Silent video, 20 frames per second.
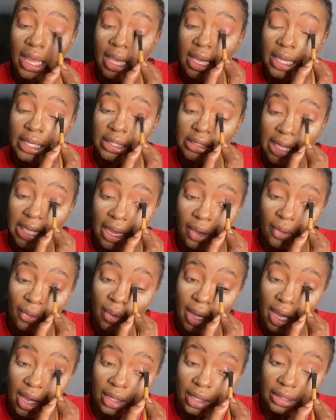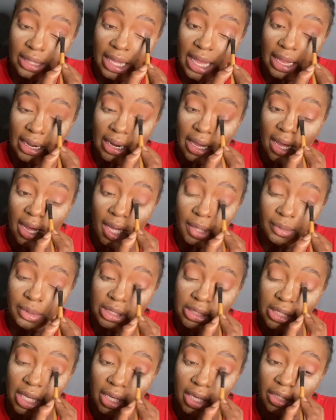He's like, well, that
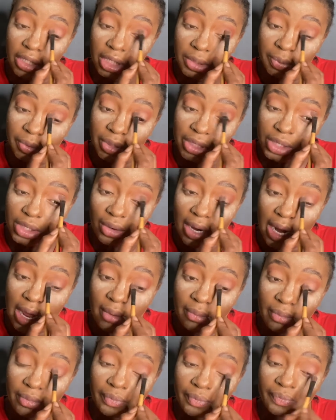he's not gonna prescribe